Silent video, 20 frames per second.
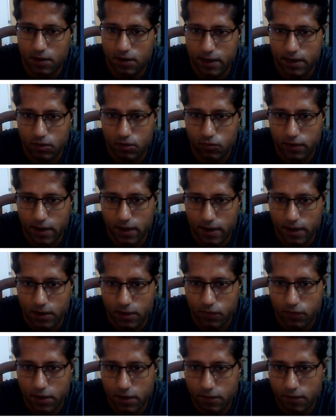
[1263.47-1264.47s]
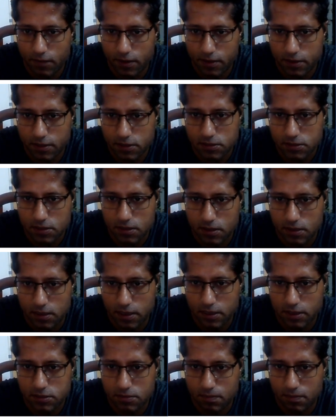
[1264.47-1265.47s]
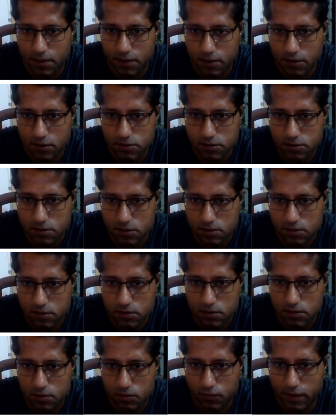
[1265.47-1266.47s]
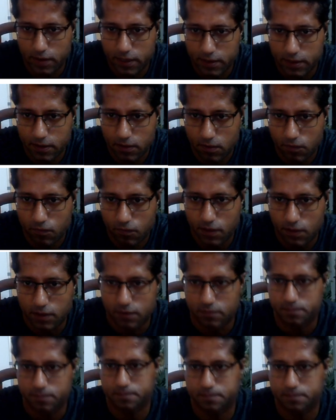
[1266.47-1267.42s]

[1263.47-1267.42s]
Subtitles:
and 21 is x minus 21.